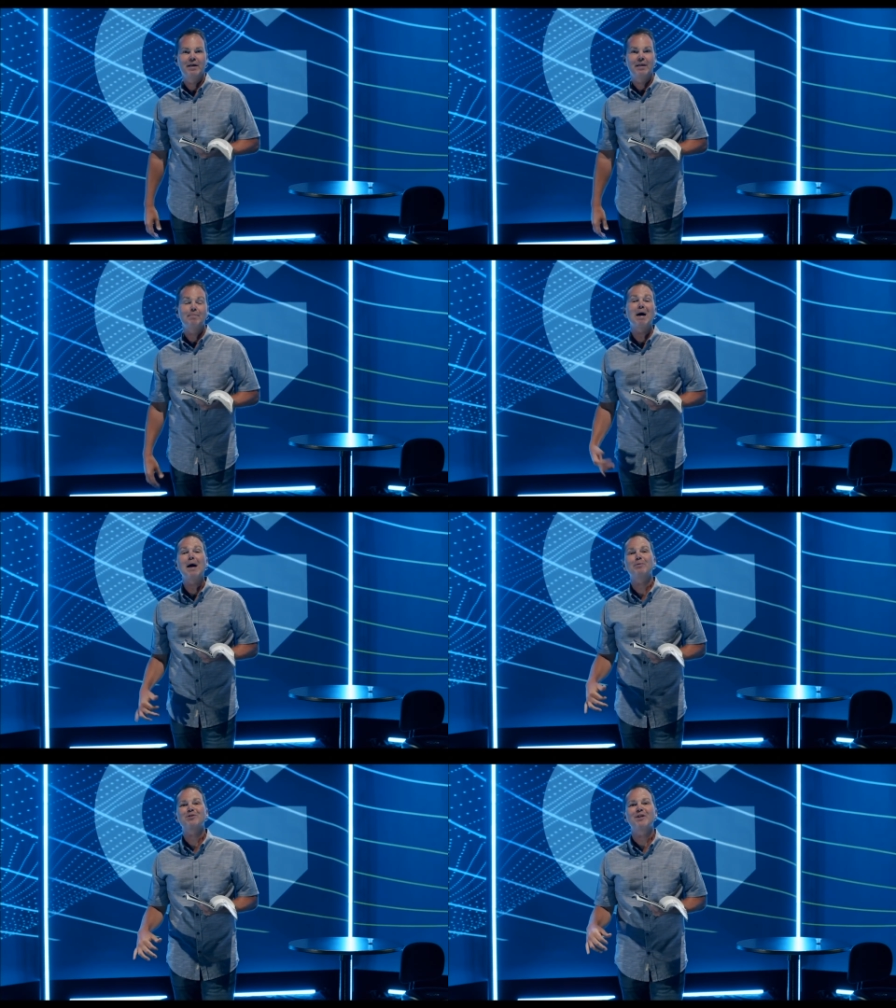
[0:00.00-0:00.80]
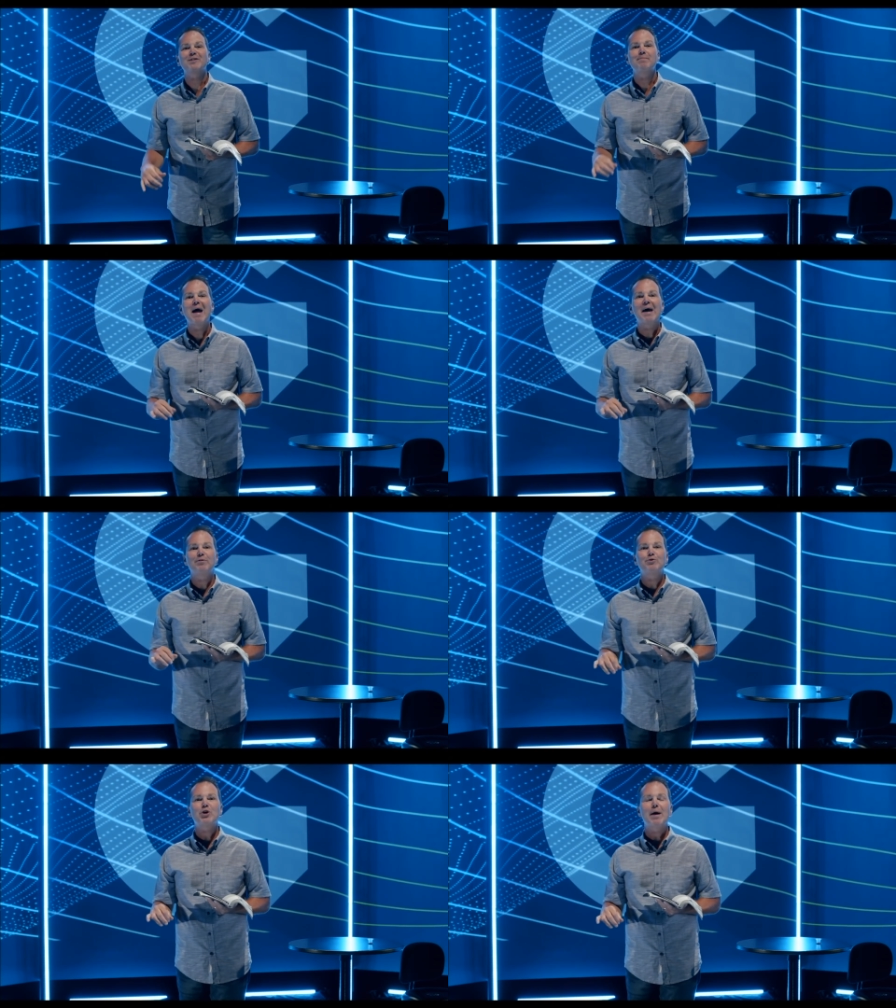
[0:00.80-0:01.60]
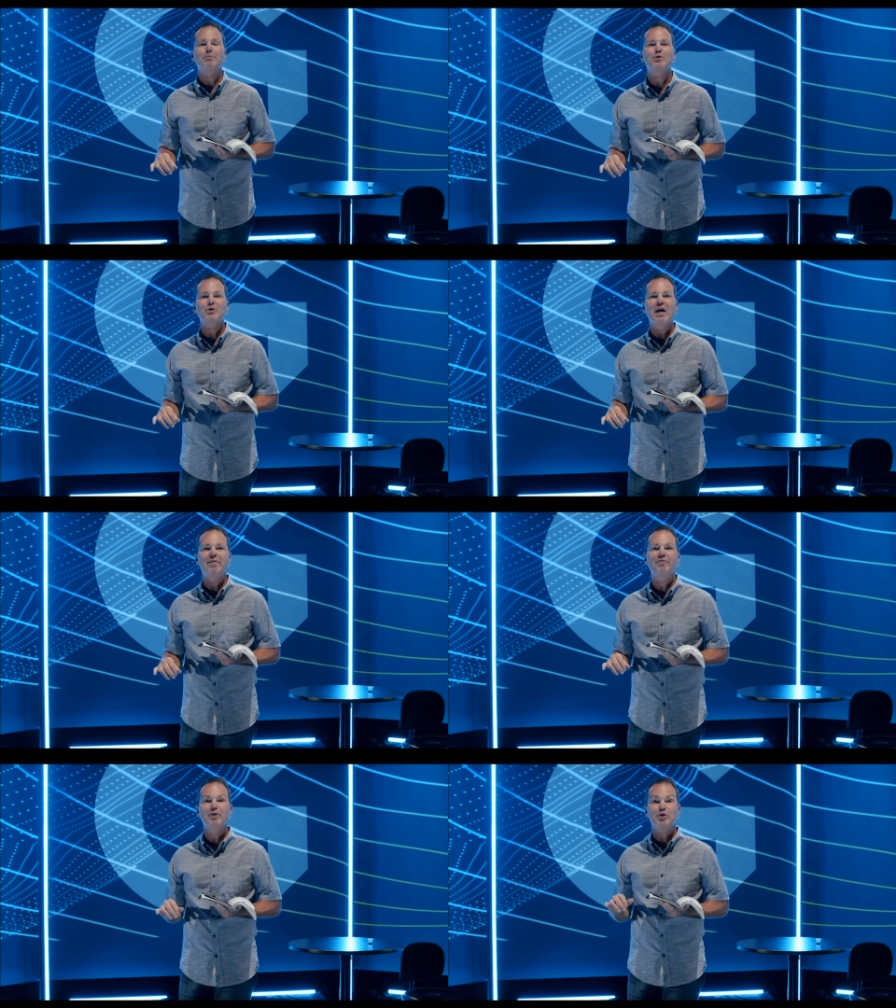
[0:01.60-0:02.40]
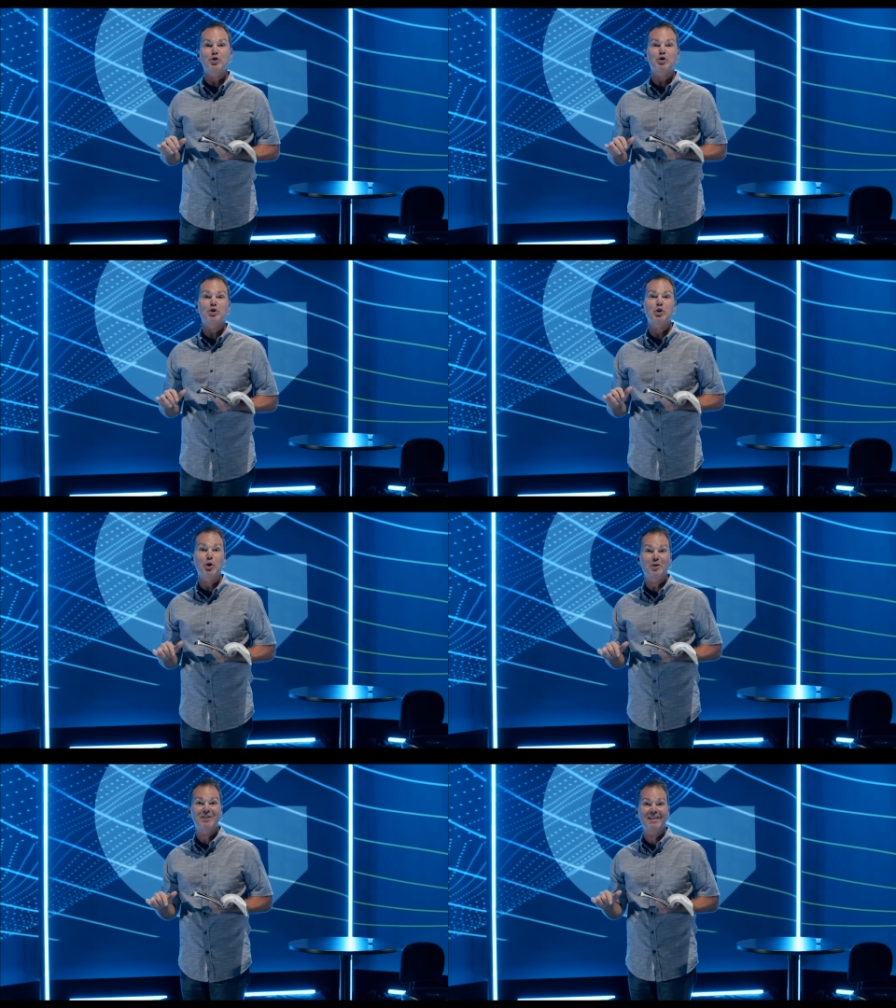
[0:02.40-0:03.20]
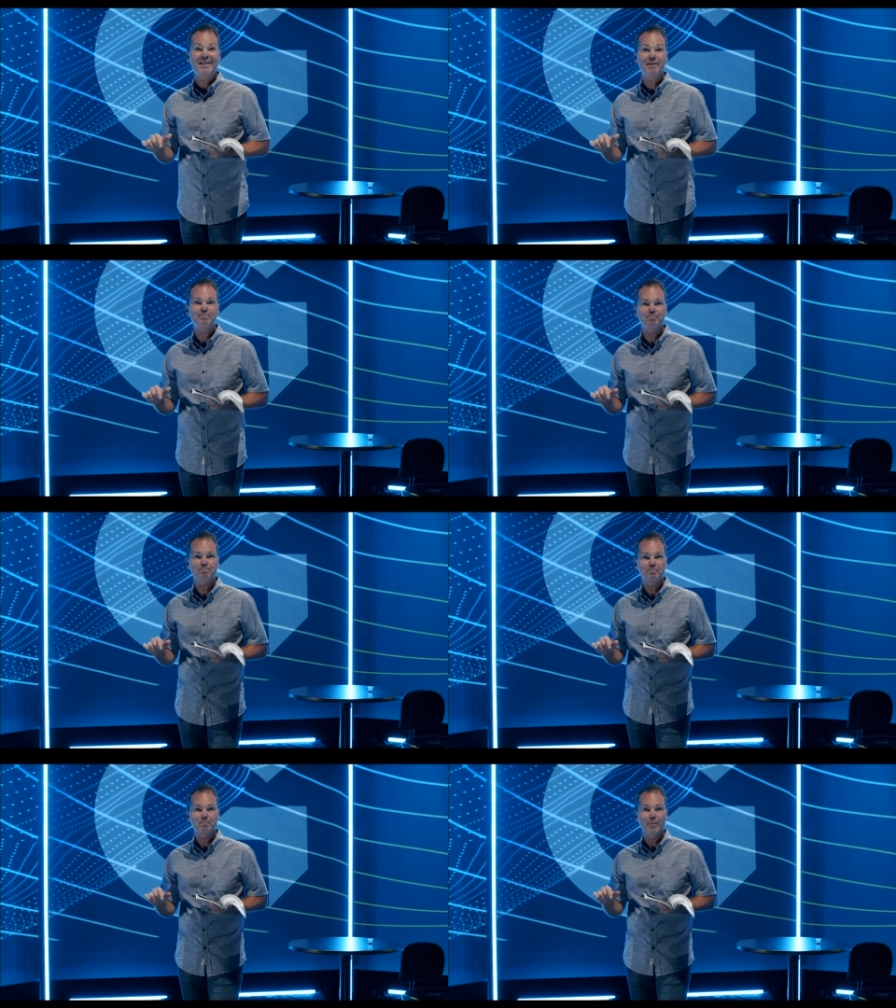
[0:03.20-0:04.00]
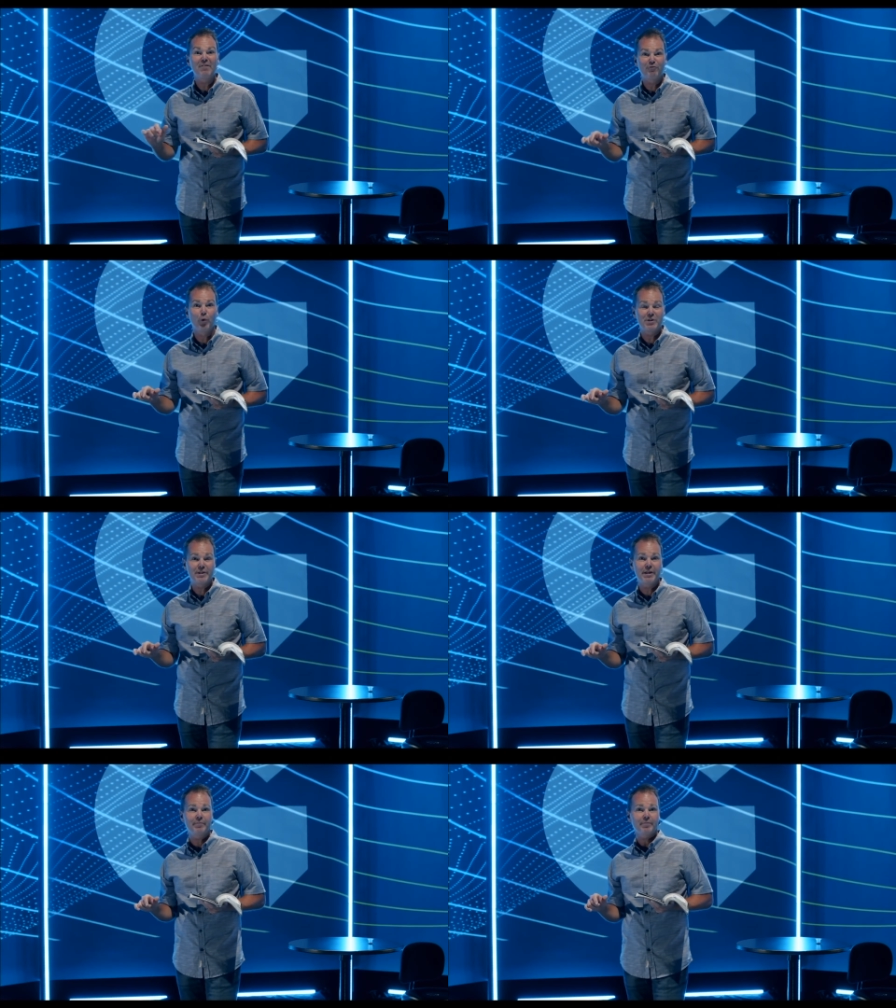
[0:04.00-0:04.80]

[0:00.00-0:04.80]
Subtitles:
The Bible says in Matthew chapter 7, verses 13 and 14,